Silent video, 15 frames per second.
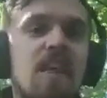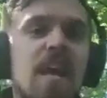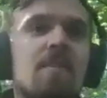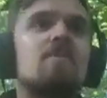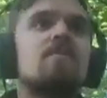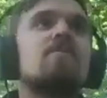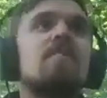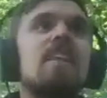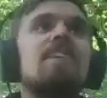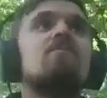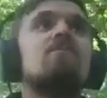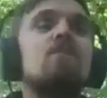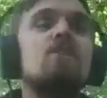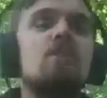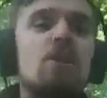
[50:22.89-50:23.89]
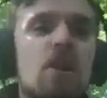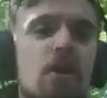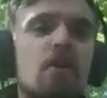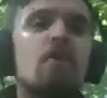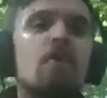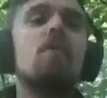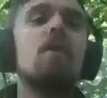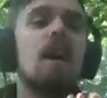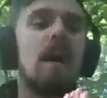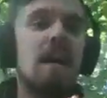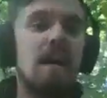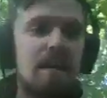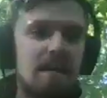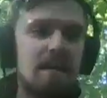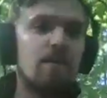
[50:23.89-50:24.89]
They have no
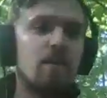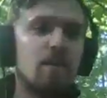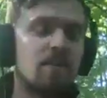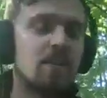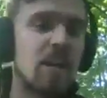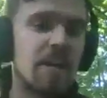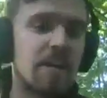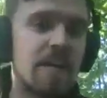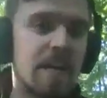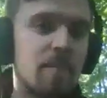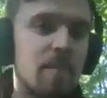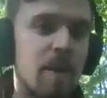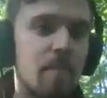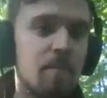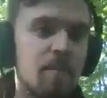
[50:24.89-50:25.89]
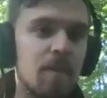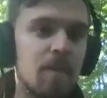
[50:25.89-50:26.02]
idea what they're talking about.